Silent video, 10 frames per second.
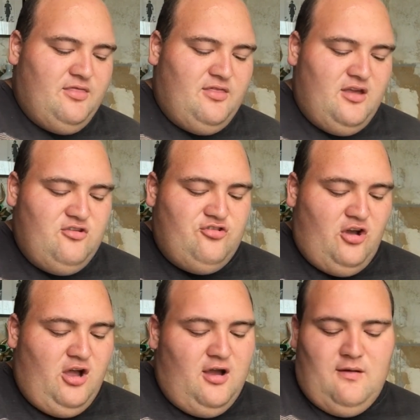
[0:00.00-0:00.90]
the
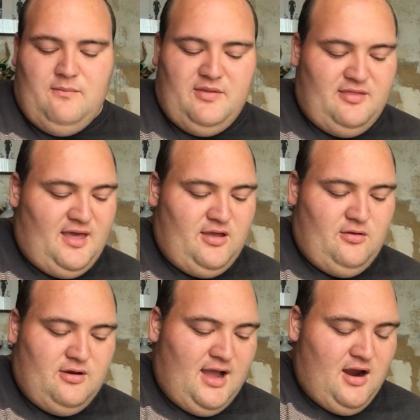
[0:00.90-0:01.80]
job that
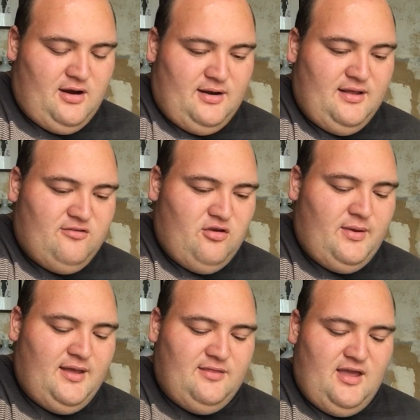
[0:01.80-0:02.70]
you're currently
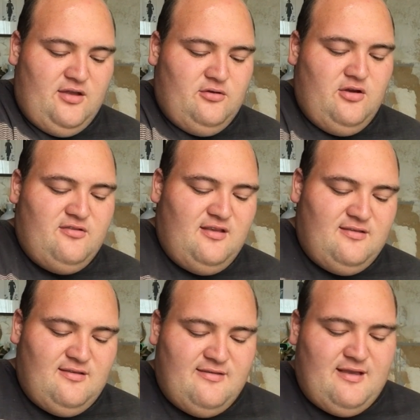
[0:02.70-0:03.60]
doing, that you're using
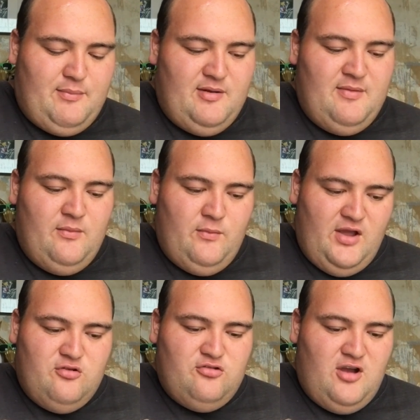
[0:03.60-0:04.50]
to supplement while
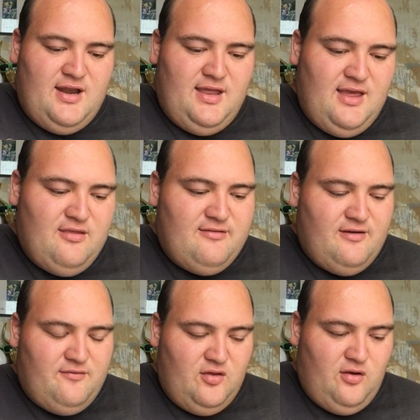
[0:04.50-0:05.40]
you're trying to get this
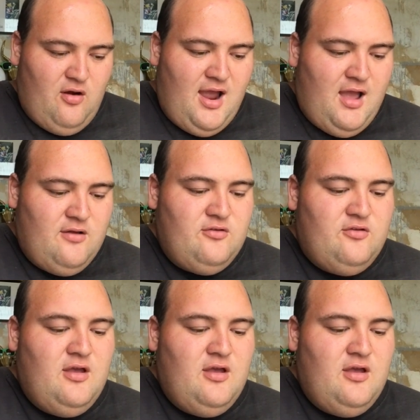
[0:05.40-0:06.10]
off the ground.